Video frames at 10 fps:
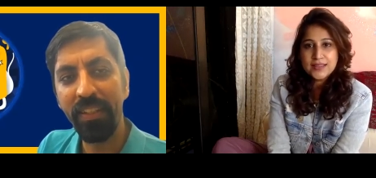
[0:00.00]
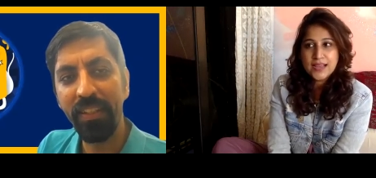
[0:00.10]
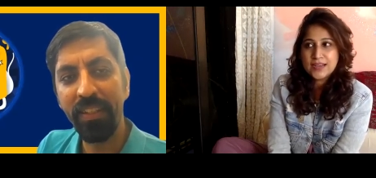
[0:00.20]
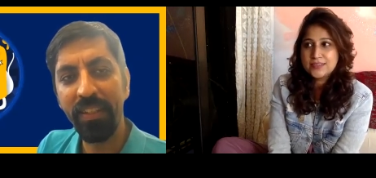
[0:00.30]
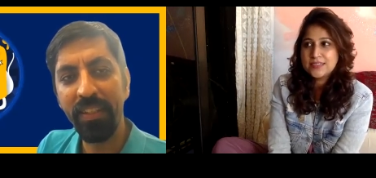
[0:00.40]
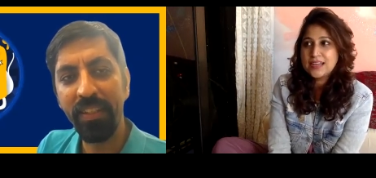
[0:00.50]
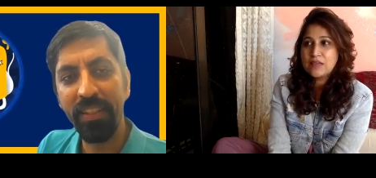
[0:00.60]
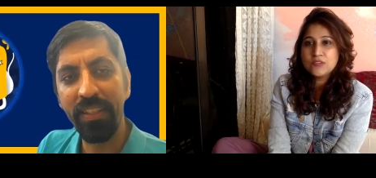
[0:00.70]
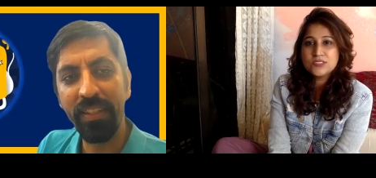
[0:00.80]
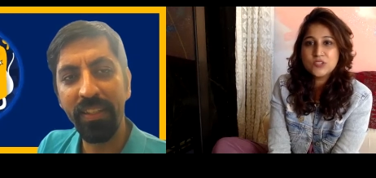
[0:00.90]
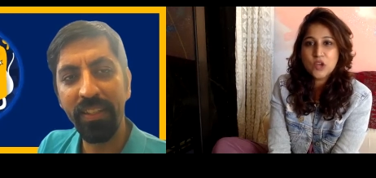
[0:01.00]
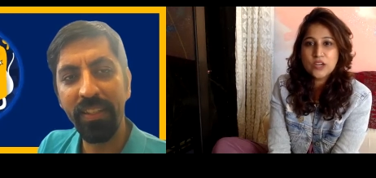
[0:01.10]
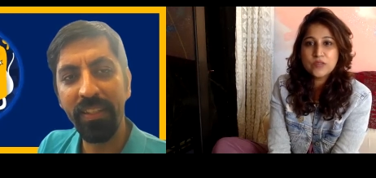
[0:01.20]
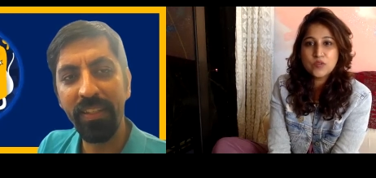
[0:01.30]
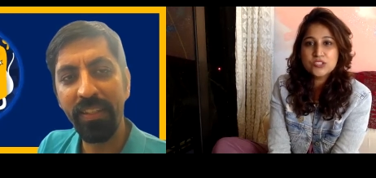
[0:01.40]
Speaker 1: that till I was
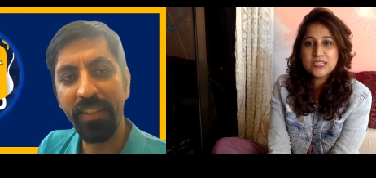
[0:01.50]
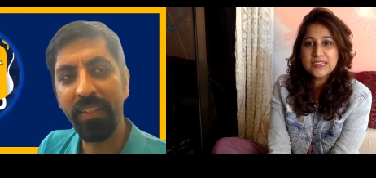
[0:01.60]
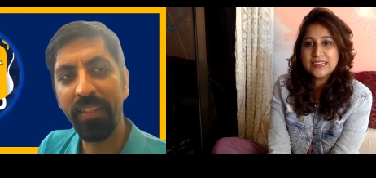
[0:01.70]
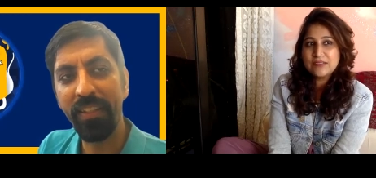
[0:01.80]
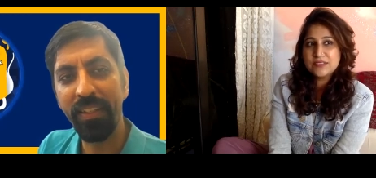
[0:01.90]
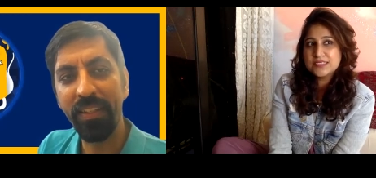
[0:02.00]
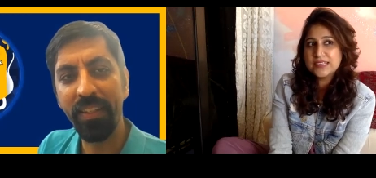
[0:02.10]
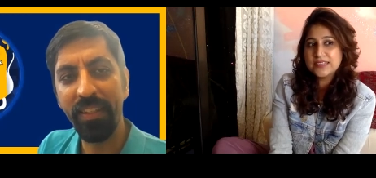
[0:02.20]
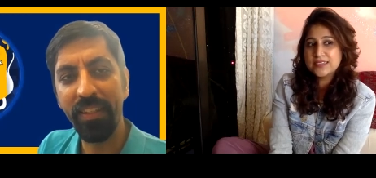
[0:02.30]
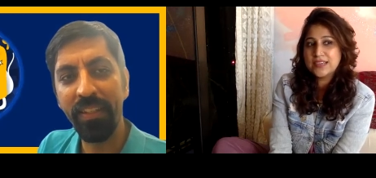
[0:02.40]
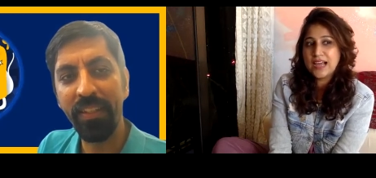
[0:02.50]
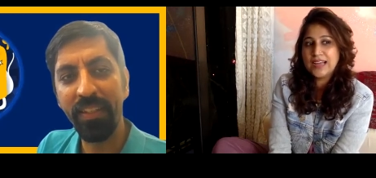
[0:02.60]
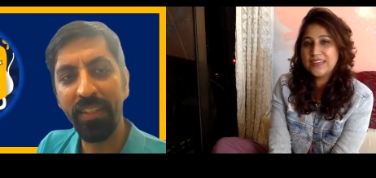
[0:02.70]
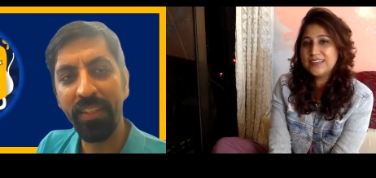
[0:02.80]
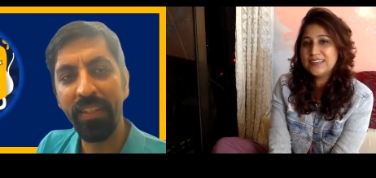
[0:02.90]
not emotionally devastated,
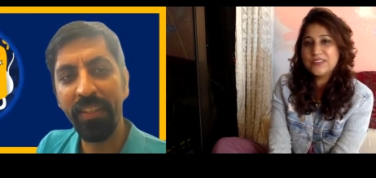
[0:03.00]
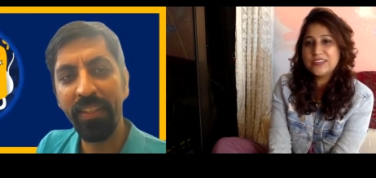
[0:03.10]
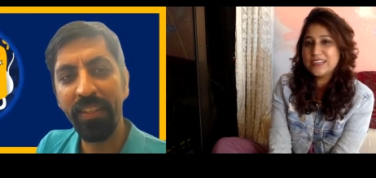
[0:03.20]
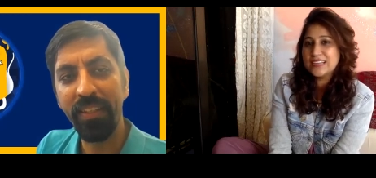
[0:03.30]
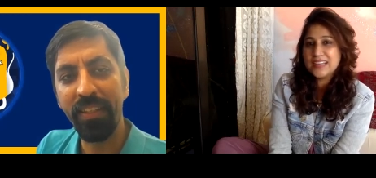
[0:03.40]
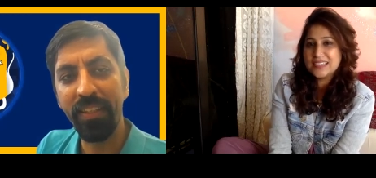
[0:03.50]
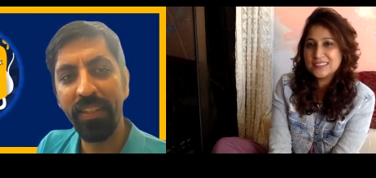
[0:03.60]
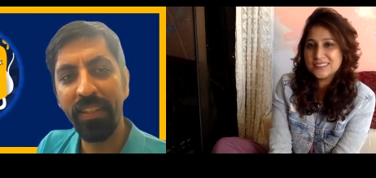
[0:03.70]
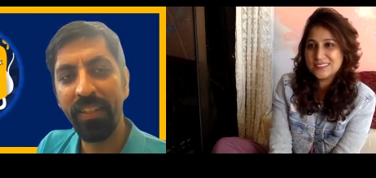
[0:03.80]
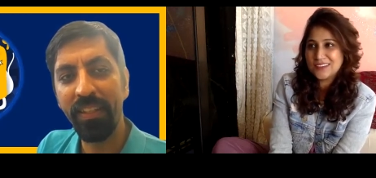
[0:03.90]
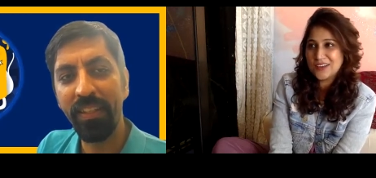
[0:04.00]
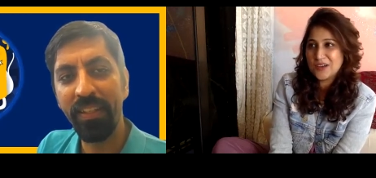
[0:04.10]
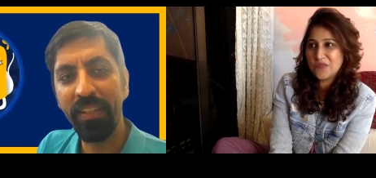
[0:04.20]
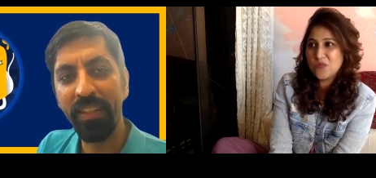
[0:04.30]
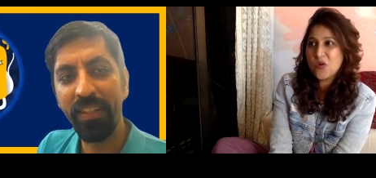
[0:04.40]
I didn't even realize
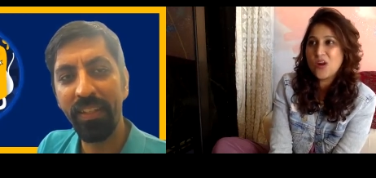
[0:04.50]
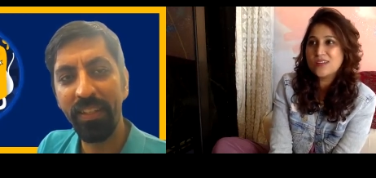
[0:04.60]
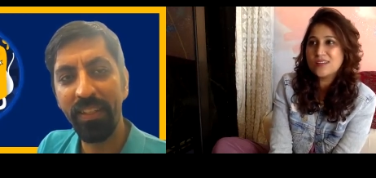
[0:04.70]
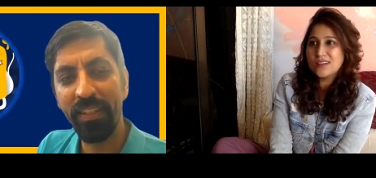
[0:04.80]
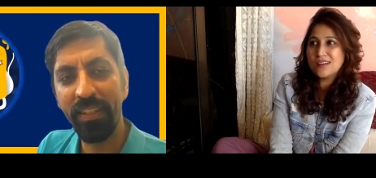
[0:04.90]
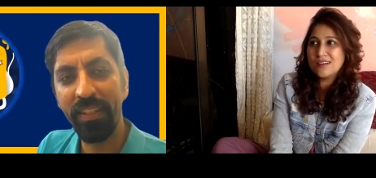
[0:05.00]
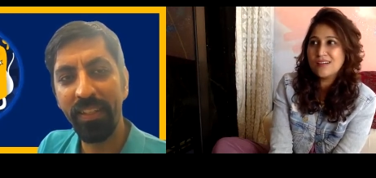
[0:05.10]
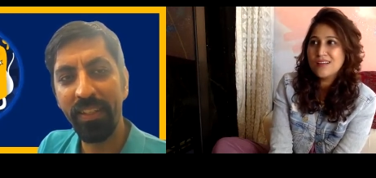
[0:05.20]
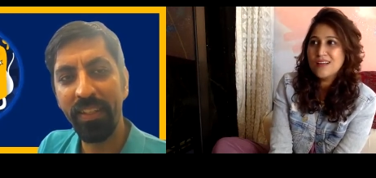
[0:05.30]
uh, what uh,